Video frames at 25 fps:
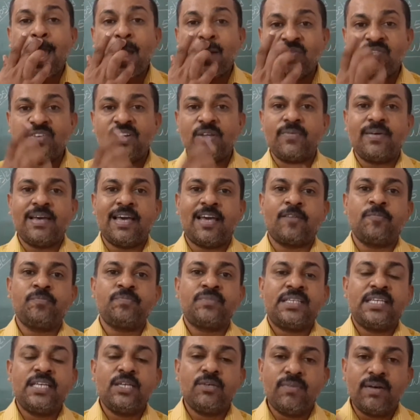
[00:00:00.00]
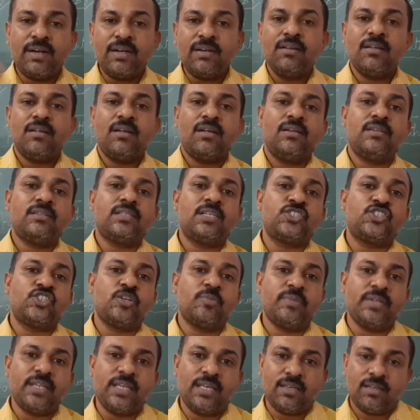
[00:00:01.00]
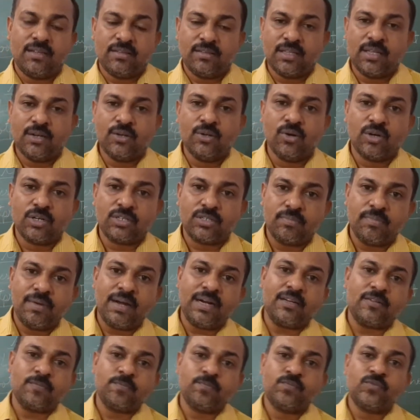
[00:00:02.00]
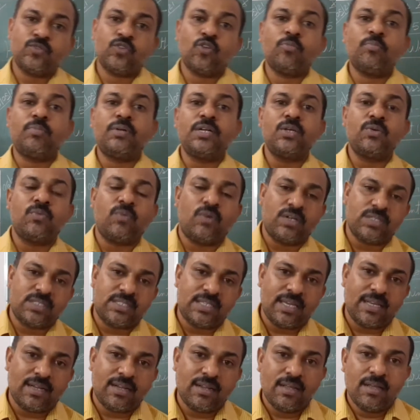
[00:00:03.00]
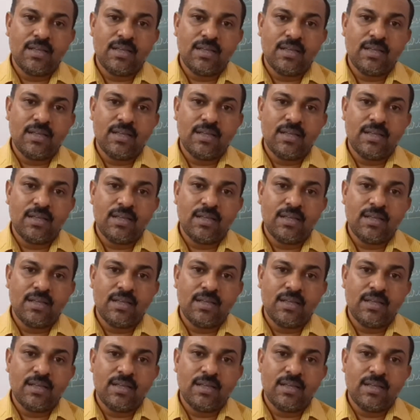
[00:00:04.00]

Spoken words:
everywhere, even in the chimney they looked, but nobody was there.